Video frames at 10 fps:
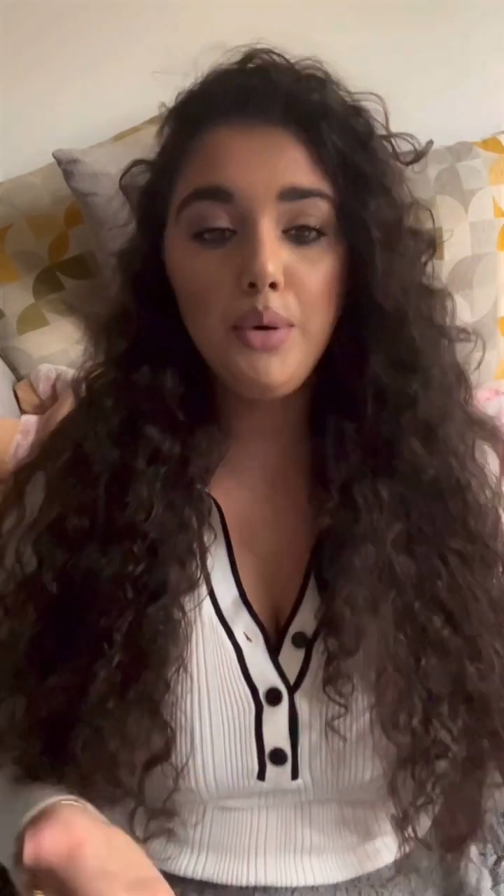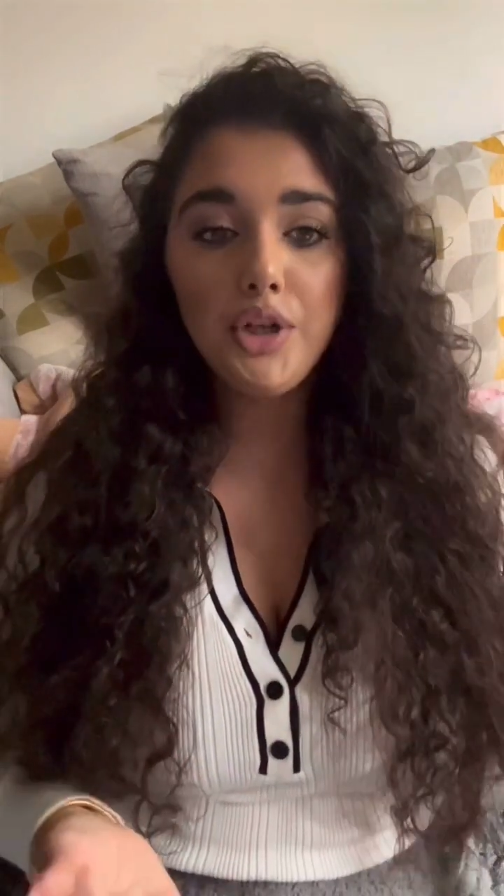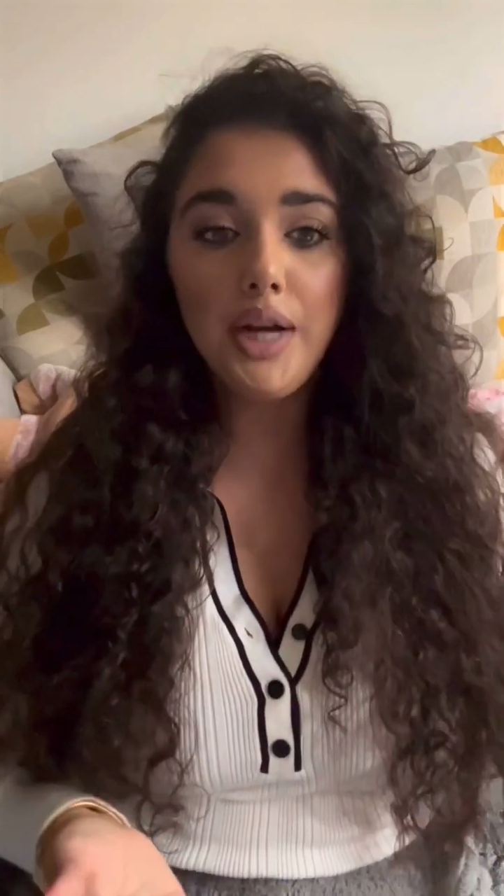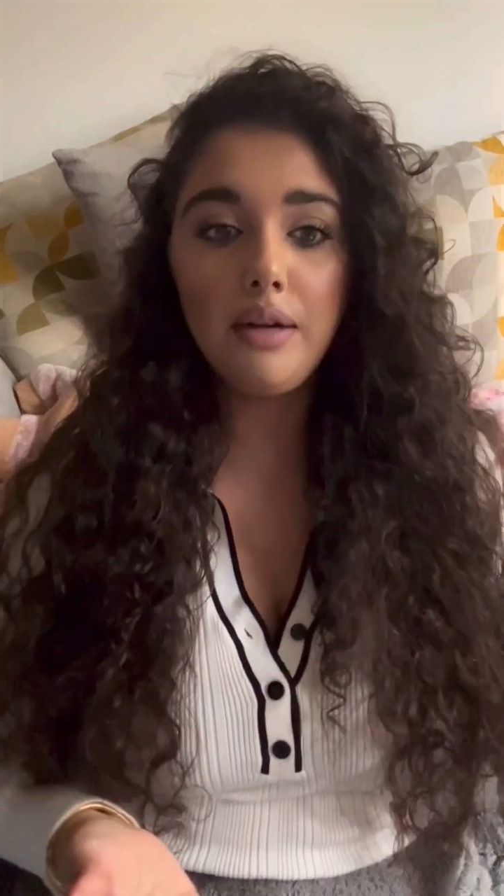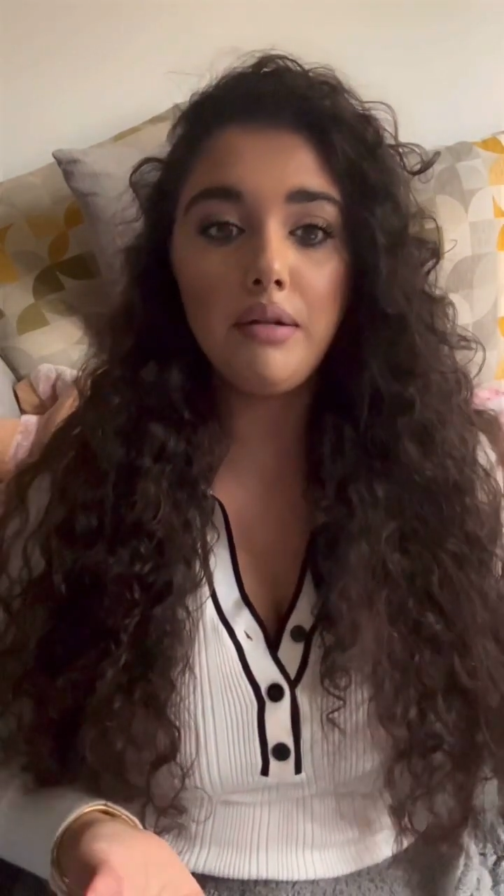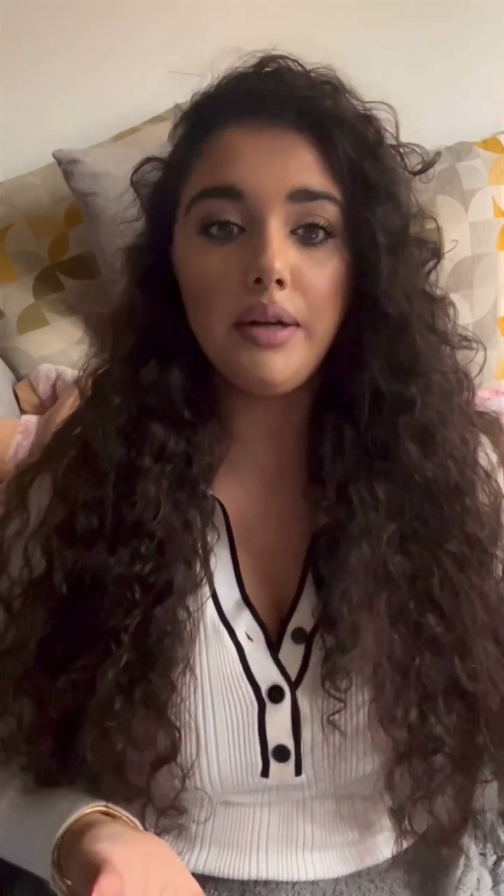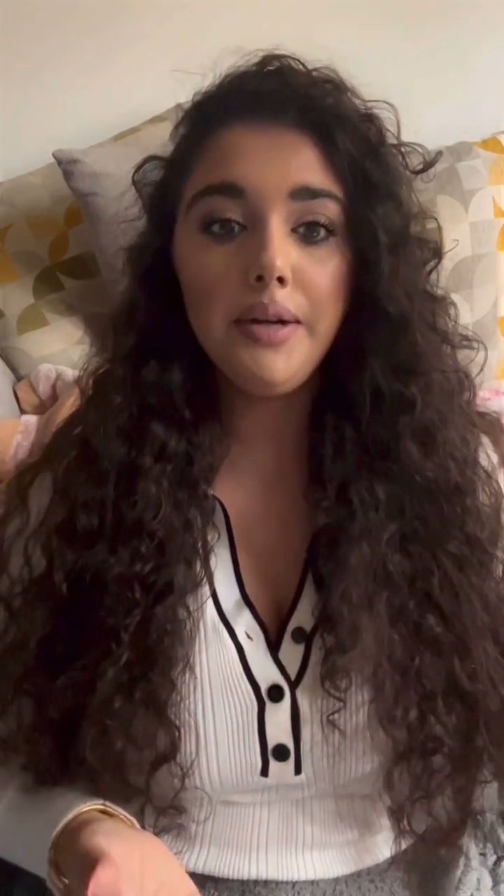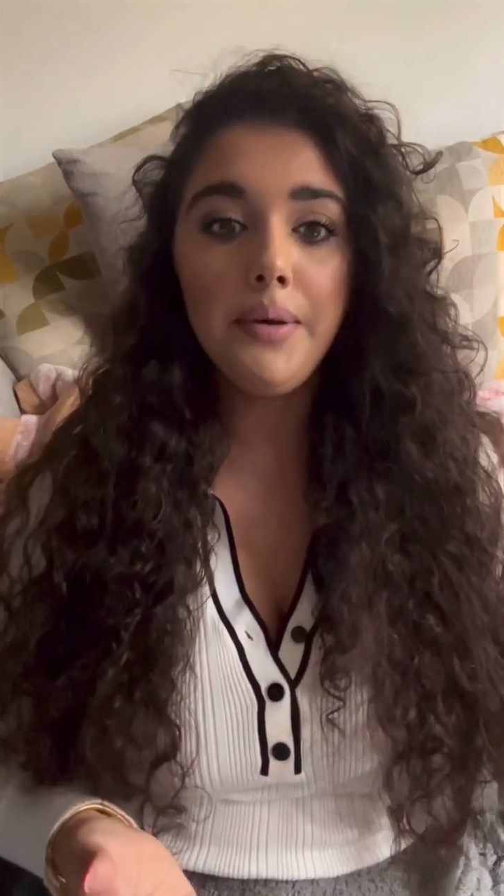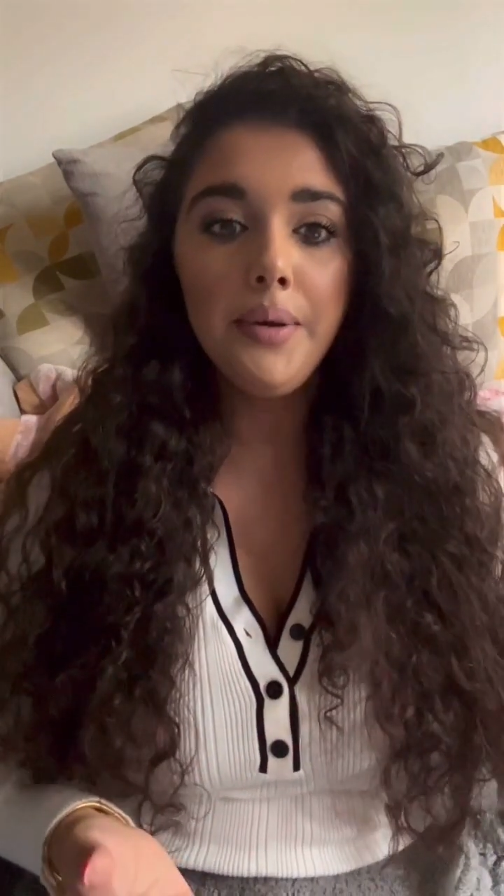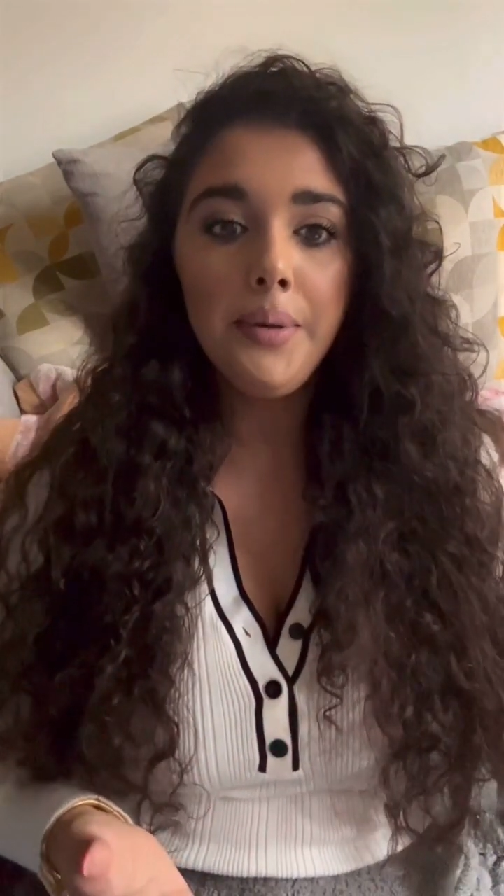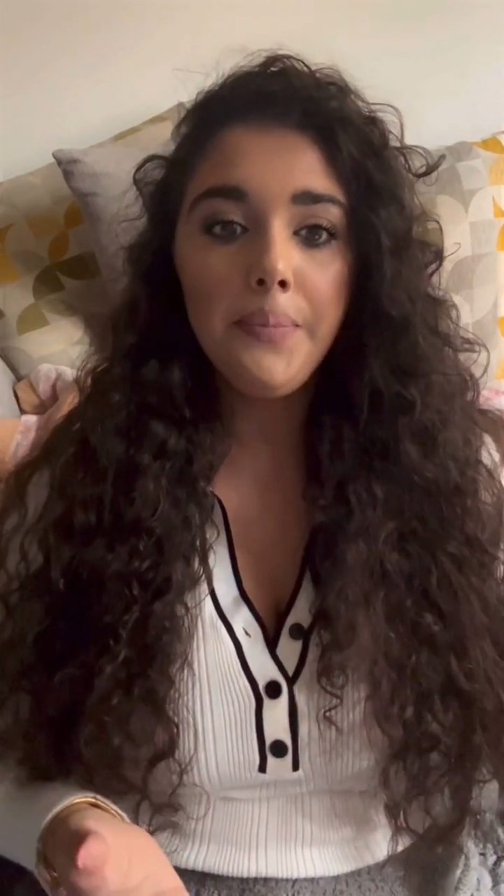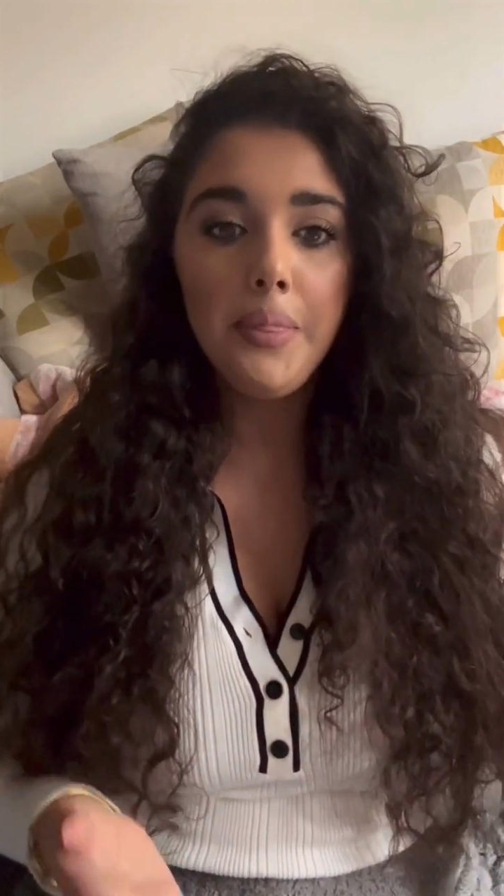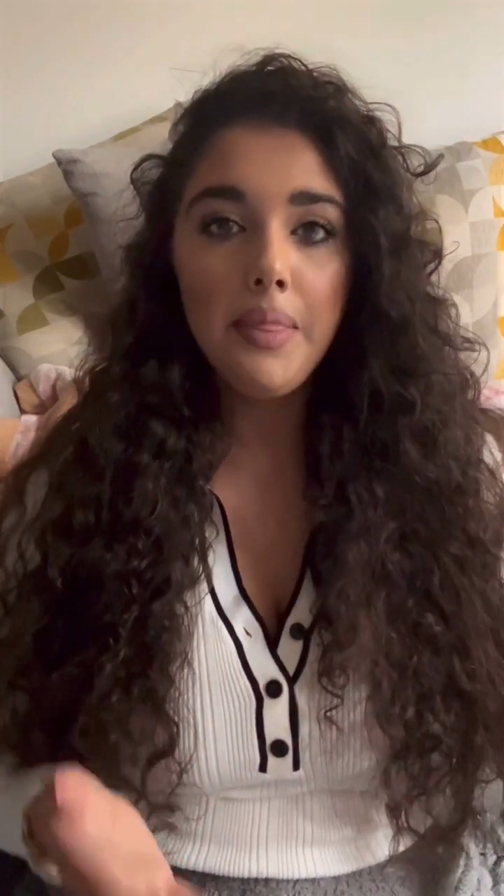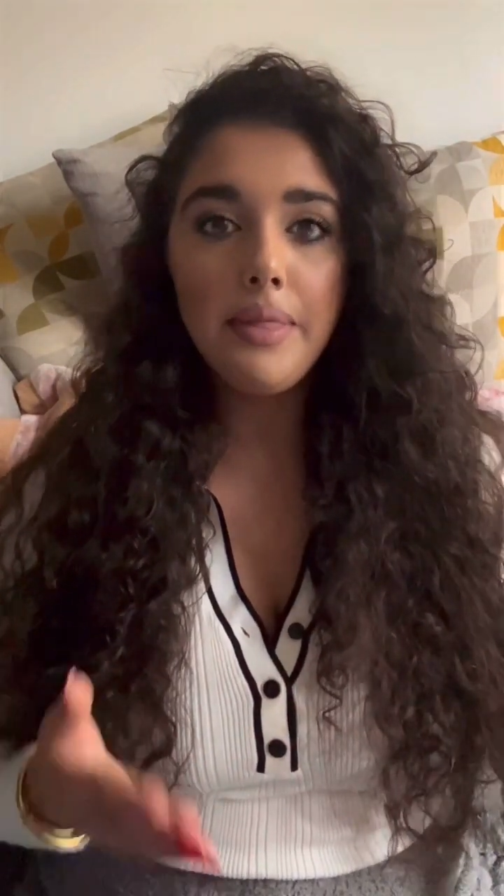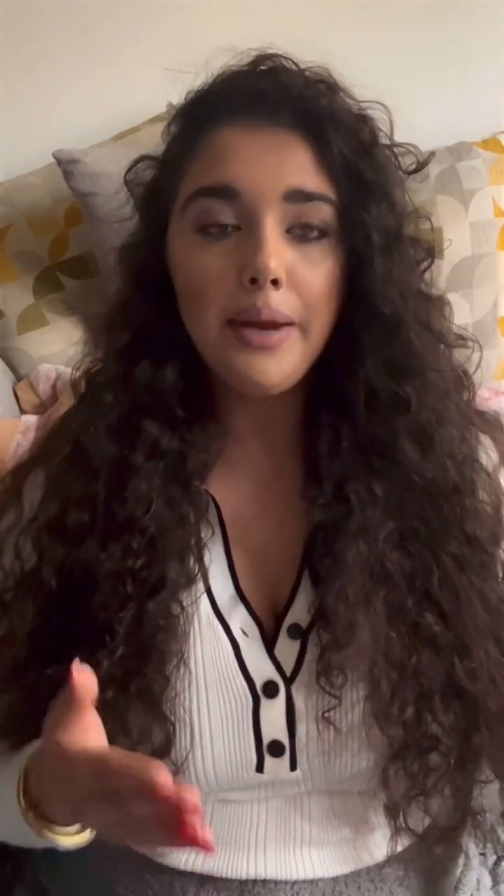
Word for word: chakra, they